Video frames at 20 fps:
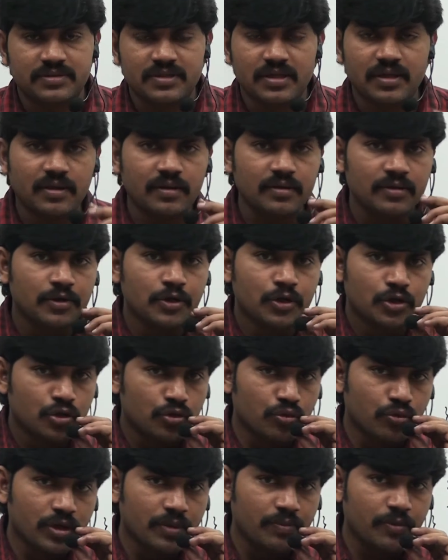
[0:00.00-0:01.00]
Sir,
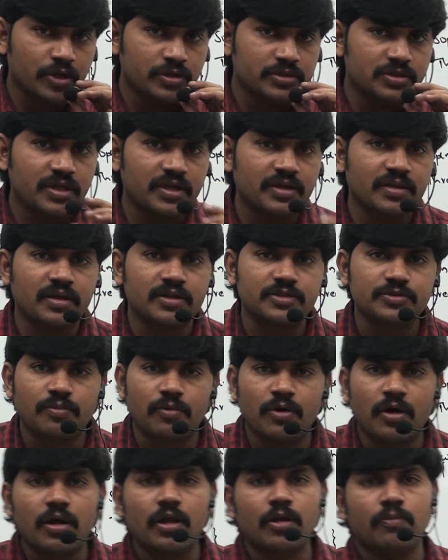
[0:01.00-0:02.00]
to demonstrate that
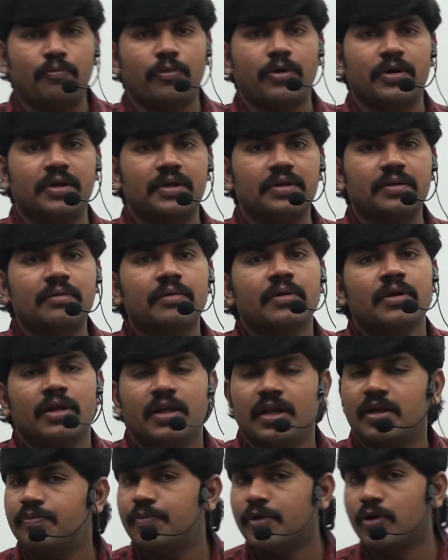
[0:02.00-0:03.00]
small point,
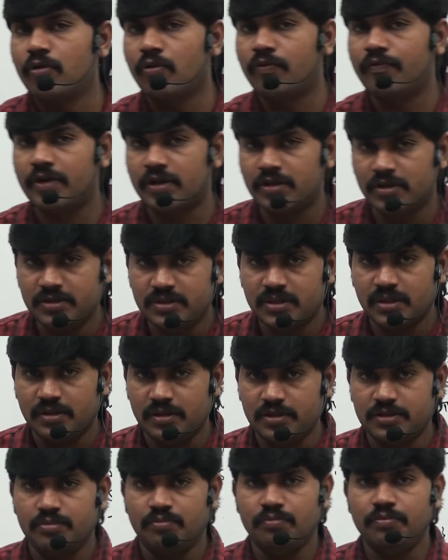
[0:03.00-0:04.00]
let me go for this
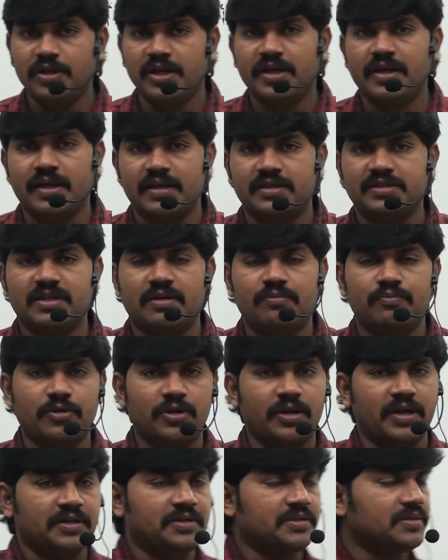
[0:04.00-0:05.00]
big example,
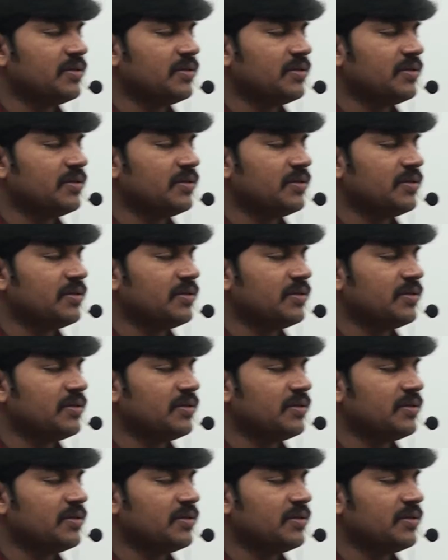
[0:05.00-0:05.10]
right?